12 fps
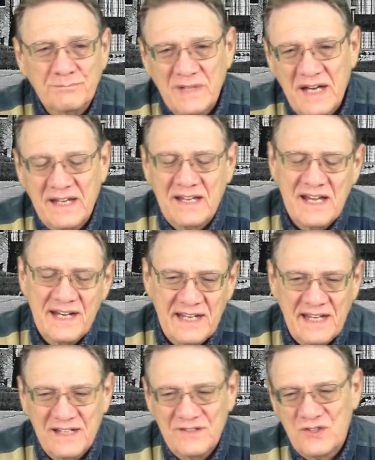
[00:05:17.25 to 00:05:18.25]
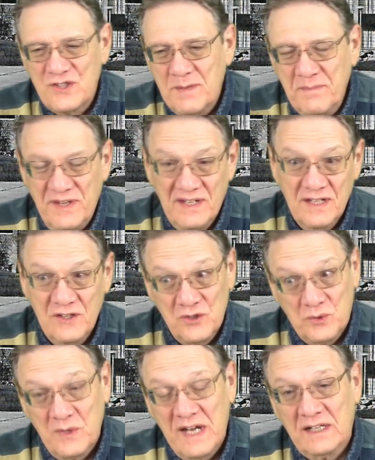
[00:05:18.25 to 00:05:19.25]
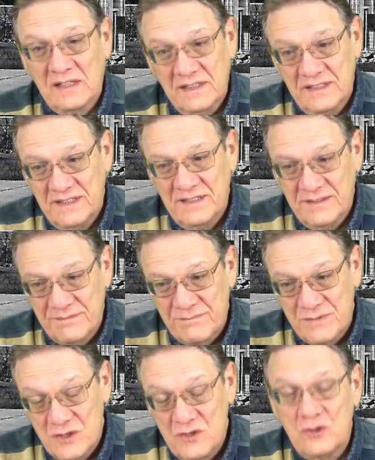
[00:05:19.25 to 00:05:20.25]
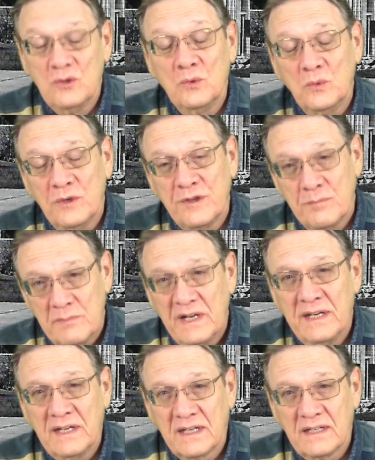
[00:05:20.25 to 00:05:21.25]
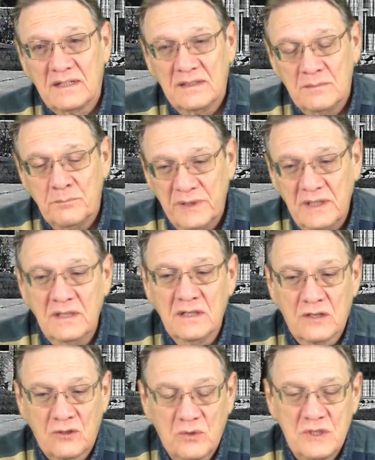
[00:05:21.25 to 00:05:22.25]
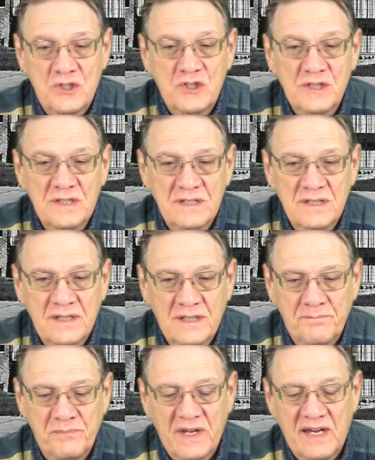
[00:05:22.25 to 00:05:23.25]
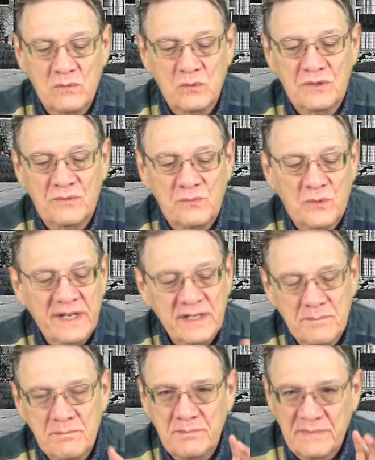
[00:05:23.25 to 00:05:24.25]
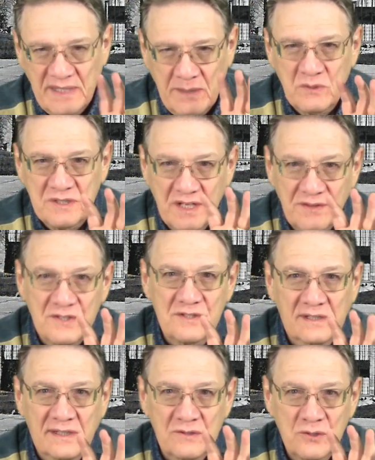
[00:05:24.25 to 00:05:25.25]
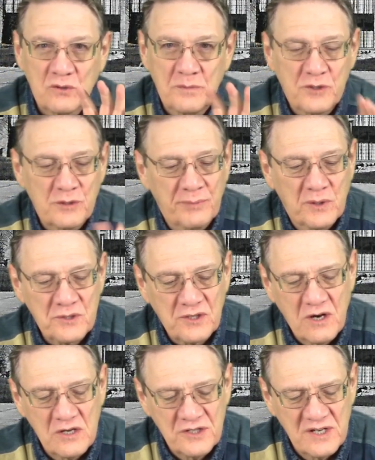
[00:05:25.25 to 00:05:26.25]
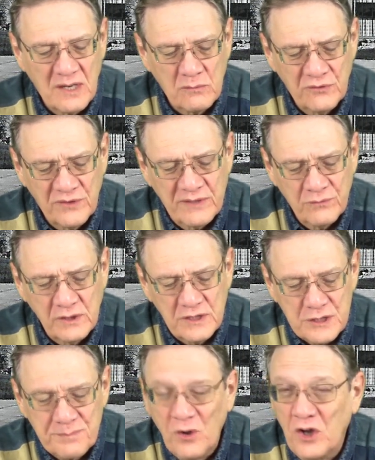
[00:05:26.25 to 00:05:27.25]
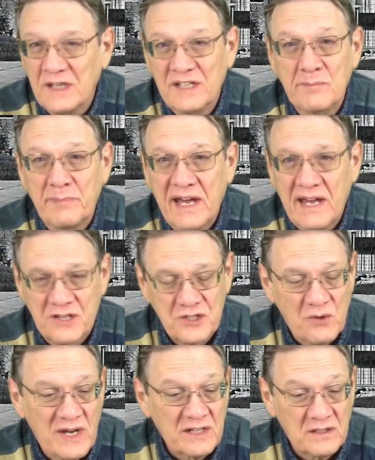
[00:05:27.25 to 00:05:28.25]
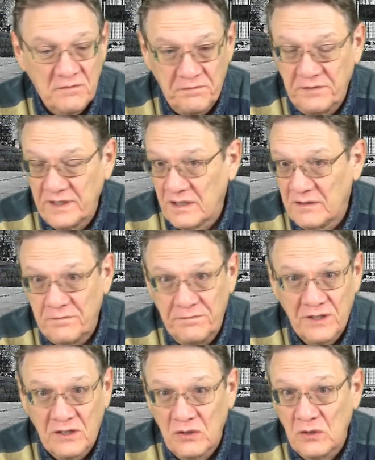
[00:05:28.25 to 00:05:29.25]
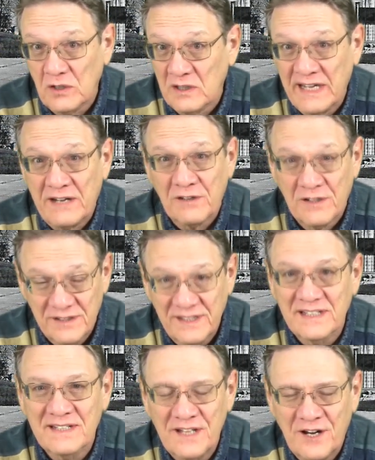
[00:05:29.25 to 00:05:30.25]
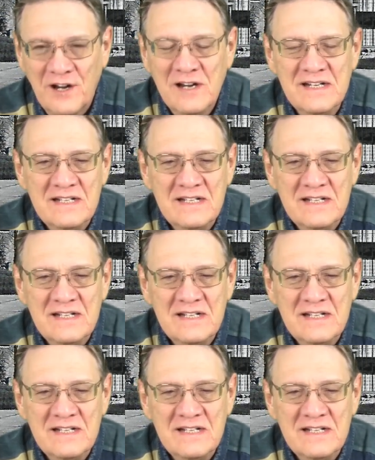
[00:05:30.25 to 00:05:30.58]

I kind of had something indirectly to do with Mike being a Christian. I would write him, I would take these little scripture postcards and I would write really small on the back so I could fit a whole letter in there.